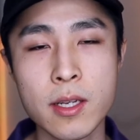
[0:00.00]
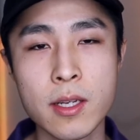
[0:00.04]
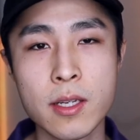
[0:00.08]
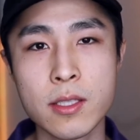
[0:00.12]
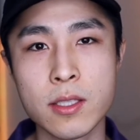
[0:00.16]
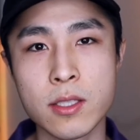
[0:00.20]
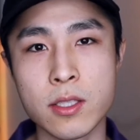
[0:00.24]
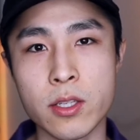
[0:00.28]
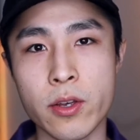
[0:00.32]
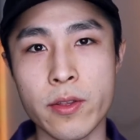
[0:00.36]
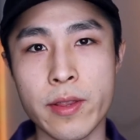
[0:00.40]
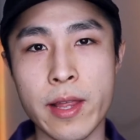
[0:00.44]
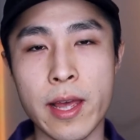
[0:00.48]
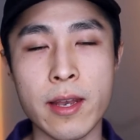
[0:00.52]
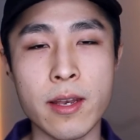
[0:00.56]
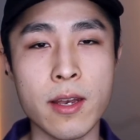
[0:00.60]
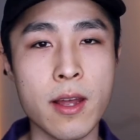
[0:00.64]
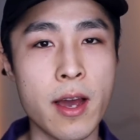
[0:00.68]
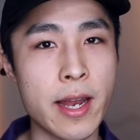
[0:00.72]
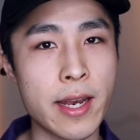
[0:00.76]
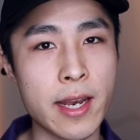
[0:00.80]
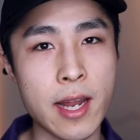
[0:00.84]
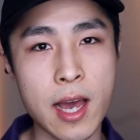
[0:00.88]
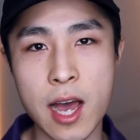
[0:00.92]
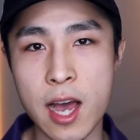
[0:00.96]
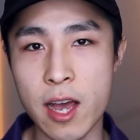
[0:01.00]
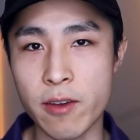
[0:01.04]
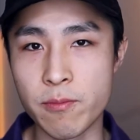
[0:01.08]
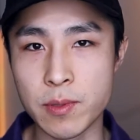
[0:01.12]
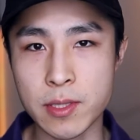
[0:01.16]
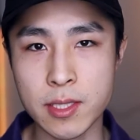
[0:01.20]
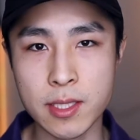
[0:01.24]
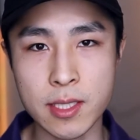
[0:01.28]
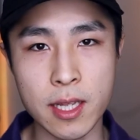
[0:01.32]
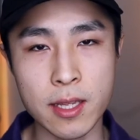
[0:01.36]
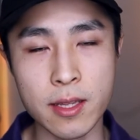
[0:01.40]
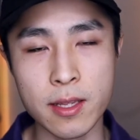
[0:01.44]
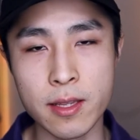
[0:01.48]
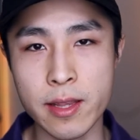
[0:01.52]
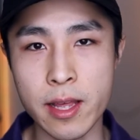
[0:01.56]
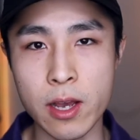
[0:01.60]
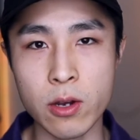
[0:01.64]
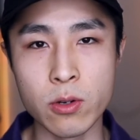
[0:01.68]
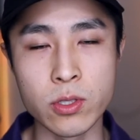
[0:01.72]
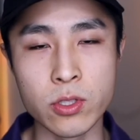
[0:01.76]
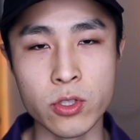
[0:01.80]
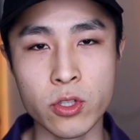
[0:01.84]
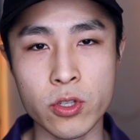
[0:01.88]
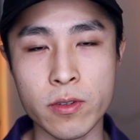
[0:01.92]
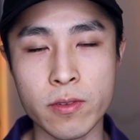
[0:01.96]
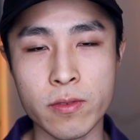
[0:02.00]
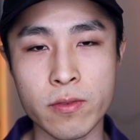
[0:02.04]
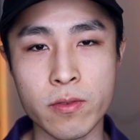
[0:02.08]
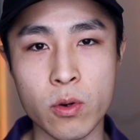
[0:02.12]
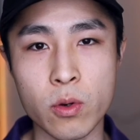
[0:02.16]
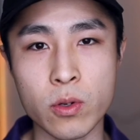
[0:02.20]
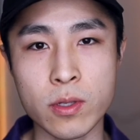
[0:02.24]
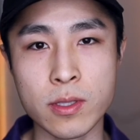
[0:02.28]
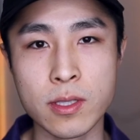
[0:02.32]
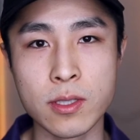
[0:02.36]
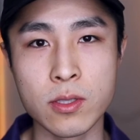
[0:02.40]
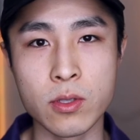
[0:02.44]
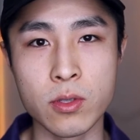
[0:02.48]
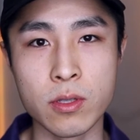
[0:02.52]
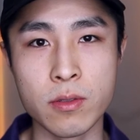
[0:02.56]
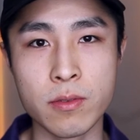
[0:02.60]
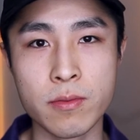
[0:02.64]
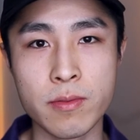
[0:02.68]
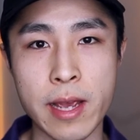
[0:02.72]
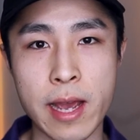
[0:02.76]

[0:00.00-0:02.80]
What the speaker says: So that 9.5% that they'll do for sort of